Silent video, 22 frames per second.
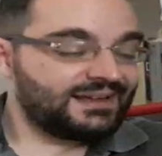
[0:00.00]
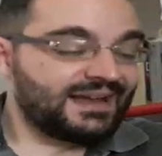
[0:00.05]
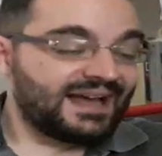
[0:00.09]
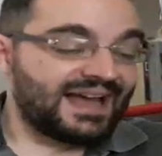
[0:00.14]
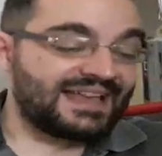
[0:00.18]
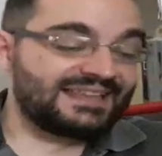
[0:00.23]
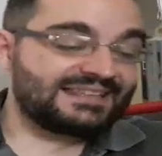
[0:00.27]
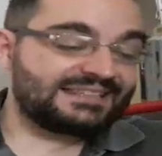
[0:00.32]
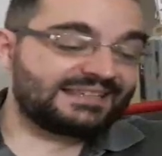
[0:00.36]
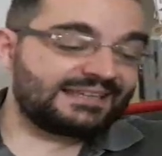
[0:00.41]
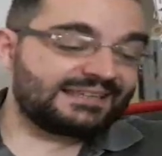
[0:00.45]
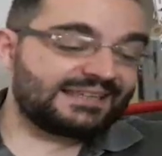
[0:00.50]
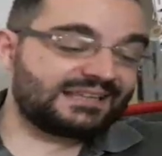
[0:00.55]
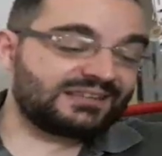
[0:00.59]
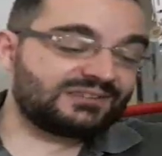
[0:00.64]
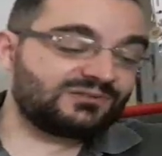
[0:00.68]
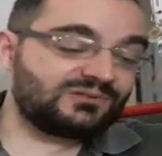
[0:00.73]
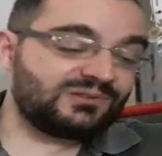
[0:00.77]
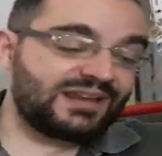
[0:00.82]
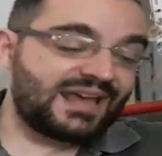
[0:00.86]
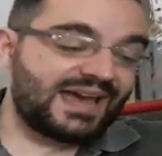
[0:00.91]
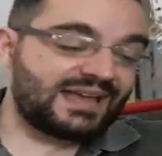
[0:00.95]
I say
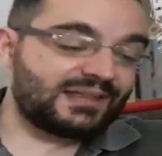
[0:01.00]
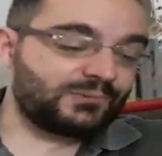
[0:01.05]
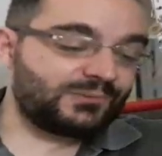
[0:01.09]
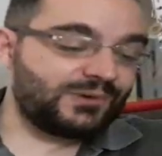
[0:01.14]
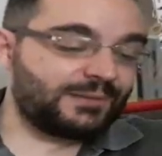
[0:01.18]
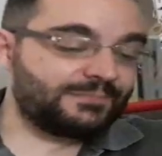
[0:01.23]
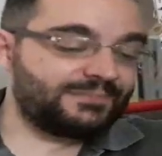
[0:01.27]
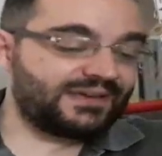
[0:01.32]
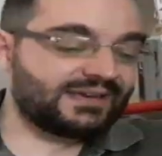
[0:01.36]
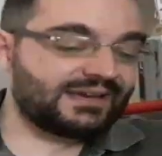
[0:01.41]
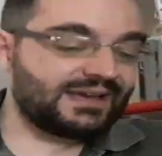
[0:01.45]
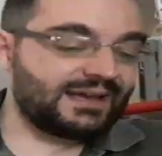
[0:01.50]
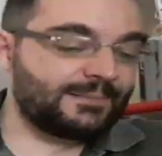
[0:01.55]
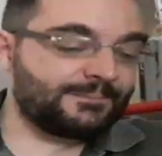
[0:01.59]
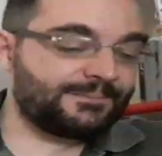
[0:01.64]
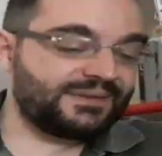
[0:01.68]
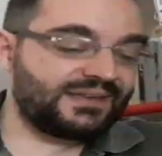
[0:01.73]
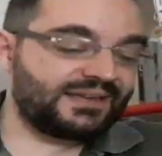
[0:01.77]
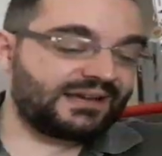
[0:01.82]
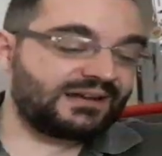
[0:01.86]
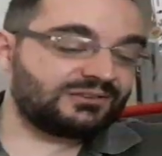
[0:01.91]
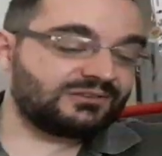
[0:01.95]
that tonight we'll be
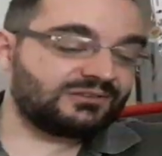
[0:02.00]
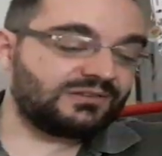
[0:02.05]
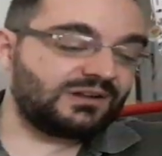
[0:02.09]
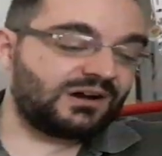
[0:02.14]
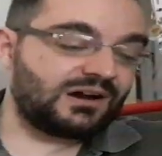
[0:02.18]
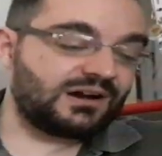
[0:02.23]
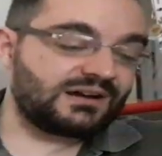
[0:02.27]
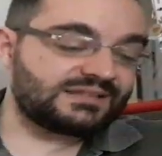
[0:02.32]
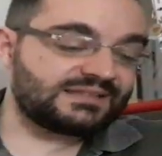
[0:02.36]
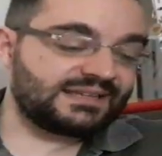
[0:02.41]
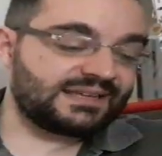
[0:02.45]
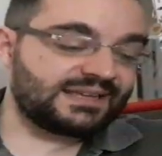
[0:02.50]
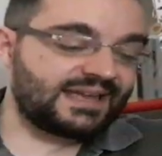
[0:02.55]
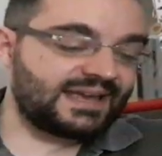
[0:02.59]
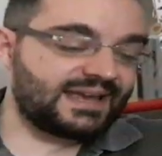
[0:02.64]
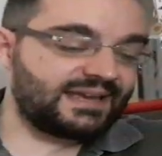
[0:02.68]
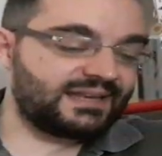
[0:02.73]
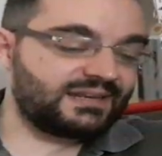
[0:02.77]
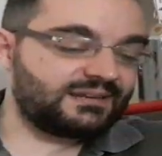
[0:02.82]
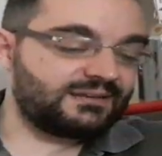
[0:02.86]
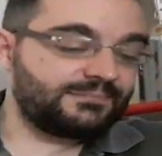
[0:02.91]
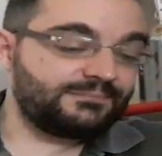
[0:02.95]
camping outdoors
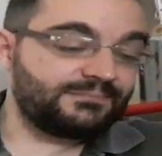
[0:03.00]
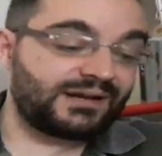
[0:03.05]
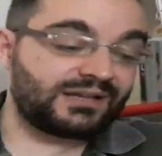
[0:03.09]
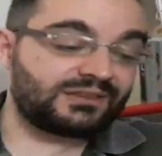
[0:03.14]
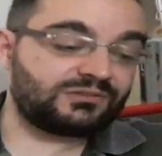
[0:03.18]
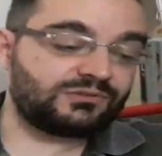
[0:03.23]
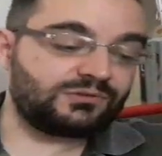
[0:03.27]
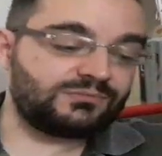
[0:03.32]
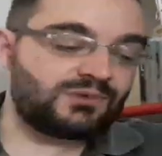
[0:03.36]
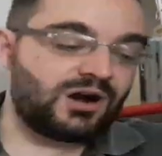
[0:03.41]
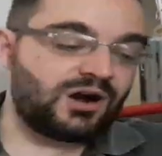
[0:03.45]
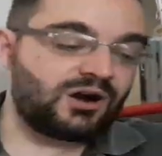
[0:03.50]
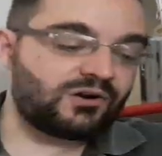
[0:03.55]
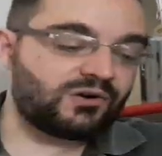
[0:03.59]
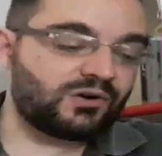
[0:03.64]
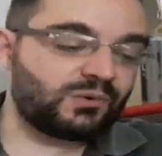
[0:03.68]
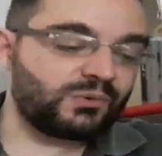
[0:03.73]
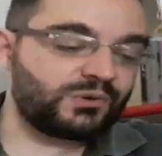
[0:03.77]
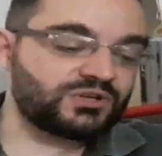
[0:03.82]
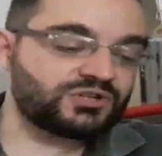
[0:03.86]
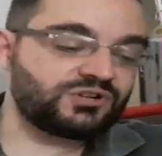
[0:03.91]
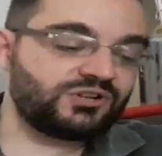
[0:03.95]
again, but
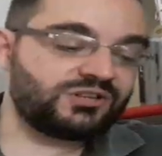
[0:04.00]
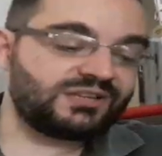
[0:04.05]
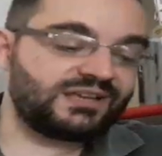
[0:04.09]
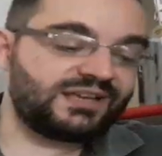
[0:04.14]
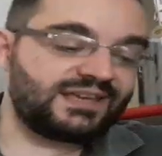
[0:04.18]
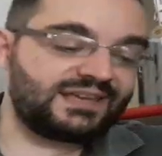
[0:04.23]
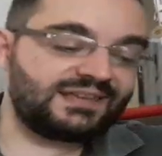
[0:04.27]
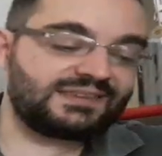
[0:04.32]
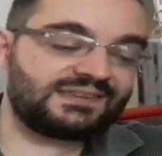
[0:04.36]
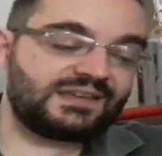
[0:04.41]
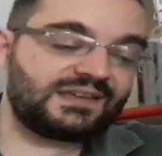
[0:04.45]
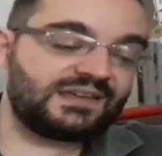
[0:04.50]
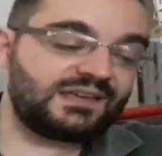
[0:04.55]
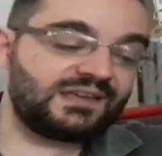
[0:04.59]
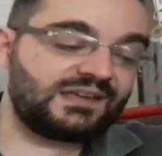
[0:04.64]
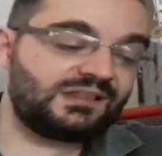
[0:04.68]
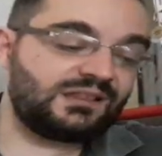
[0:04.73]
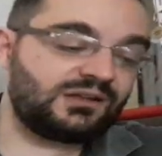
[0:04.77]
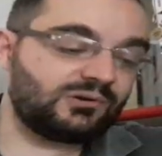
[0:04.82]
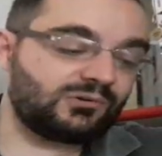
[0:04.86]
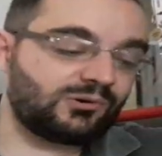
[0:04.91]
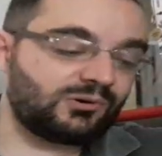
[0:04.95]
tomorrow we should hit
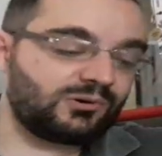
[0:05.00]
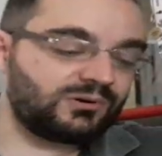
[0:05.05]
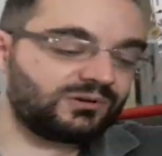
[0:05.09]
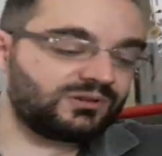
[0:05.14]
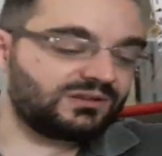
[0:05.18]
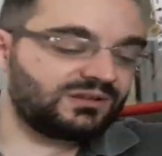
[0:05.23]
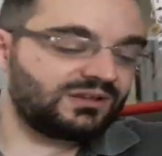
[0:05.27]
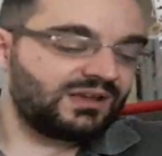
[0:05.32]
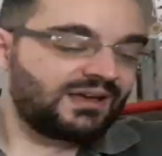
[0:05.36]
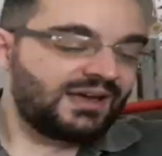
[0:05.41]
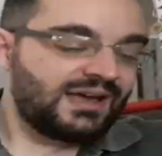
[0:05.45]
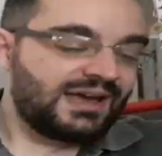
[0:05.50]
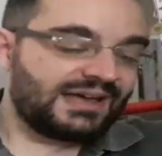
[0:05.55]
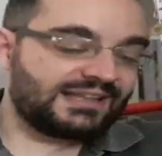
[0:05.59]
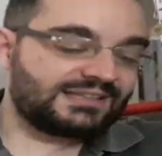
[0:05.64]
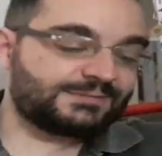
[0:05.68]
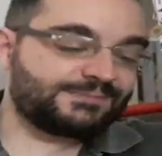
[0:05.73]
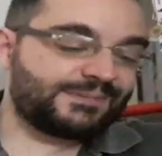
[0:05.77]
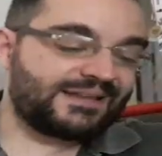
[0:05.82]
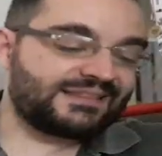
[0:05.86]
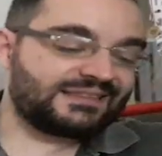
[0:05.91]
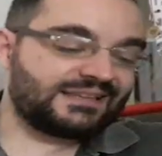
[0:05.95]
Hill Road and
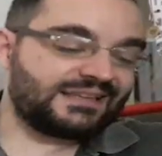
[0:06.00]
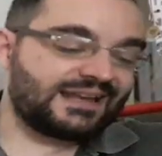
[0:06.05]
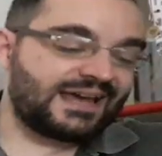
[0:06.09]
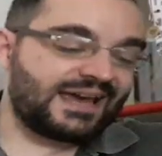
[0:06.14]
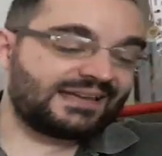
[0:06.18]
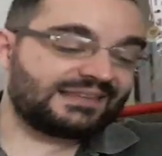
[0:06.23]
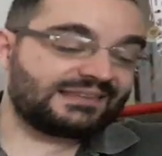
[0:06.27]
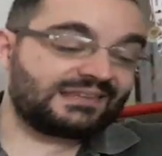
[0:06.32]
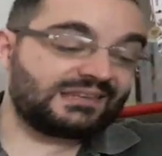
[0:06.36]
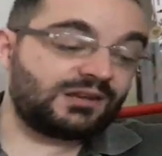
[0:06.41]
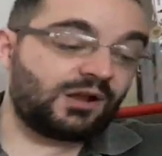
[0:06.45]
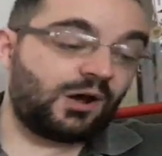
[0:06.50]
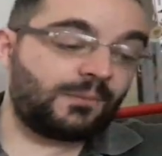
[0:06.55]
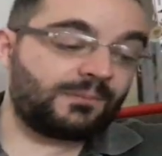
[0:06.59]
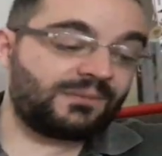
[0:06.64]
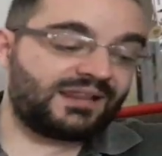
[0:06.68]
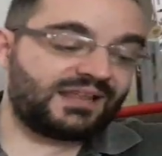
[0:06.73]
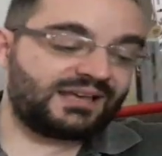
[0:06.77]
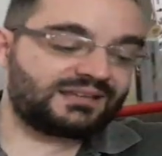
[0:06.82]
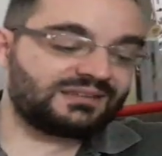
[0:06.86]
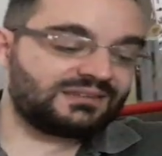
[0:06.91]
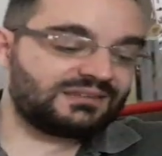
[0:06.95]
spend the night in
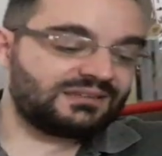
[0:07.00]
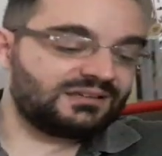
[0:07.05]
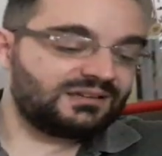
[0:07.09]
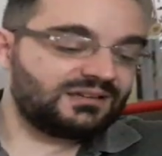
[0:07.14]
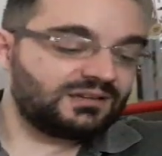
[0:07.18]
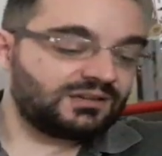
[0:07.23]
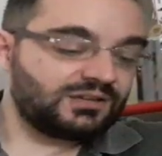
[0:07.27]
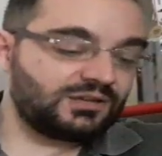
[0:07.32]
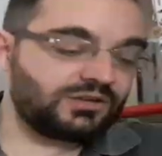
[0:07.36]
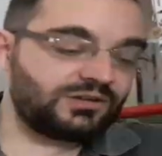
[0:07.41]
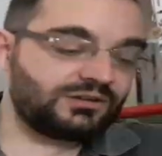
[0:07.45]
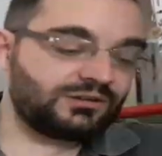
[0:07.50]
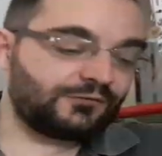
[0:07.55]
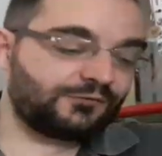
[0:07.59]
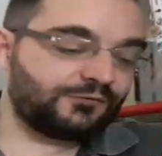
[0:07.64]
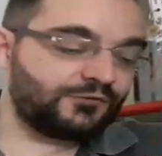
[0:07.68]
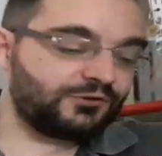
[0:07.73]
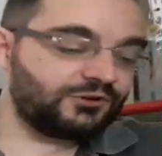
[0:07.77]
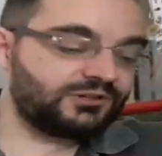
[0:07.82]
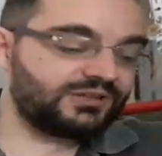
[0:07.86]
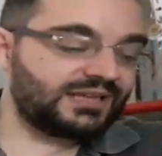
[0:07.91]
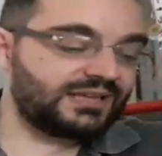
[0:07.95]
Omelette. Good
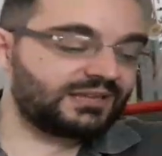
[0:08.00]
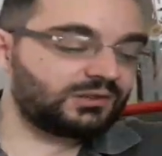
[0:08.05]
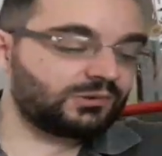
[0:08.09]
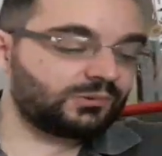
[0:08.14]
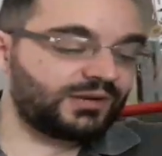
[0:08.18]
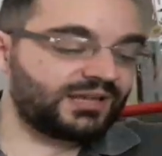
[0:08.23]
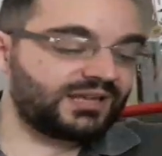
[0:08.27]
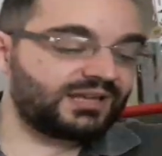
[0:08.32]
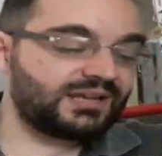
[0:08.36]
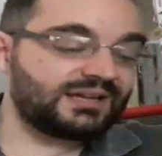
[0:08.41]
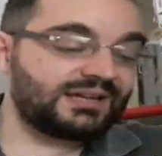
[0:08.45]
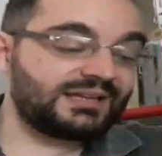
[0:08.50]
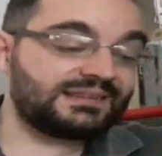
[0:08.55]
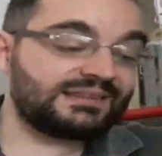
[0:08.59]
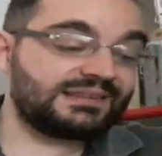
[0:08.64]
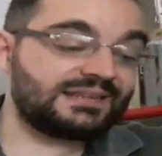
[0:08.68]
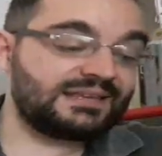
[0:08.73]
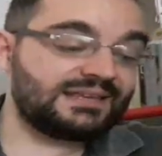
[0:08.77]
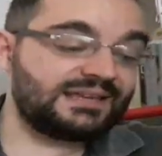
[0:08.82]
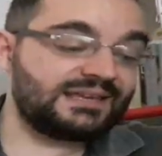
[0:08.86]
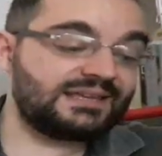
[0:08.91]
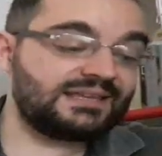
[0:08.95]
food and drink at
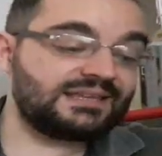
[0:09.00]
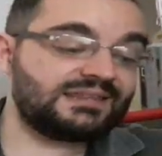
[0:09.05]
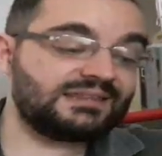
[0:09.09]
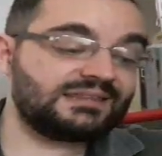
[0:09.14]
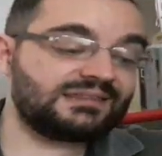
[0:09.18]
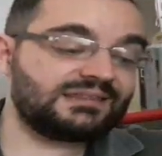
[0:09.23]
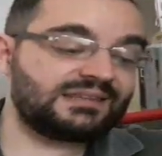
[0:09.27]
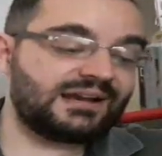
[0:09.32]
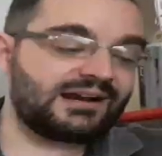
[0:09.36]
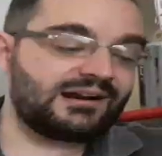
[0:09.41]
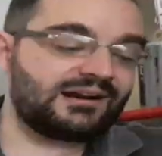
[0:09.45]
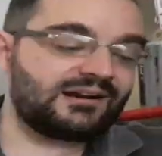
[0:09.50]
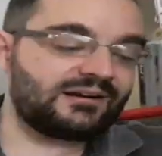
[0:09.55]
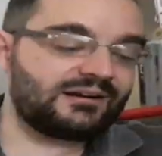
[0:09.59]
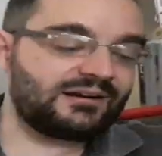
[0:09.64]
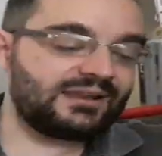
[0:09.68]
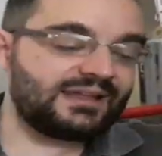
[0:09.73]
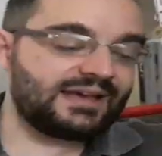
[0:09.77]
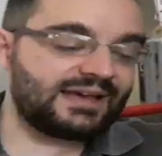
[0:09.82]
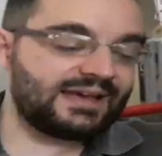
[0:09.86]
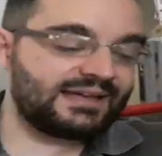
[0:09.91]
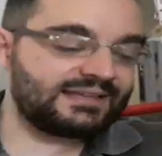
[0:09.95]
the inn there,
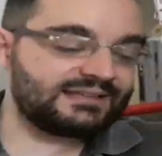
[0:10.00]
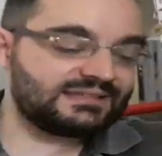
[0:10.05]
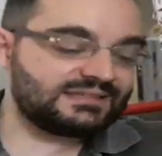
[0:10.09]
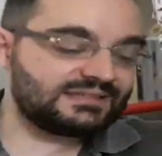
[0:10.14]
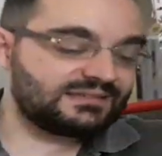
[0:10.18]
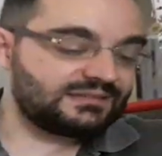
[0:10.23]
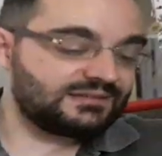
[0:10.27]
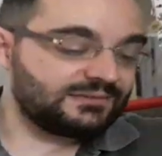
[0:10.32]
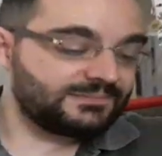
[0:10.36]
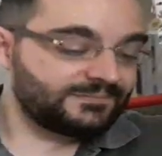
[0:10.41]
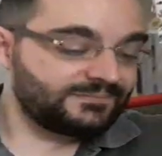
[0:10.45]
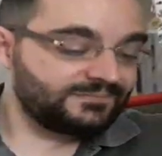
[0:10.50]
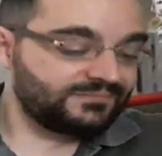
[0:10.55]
lads."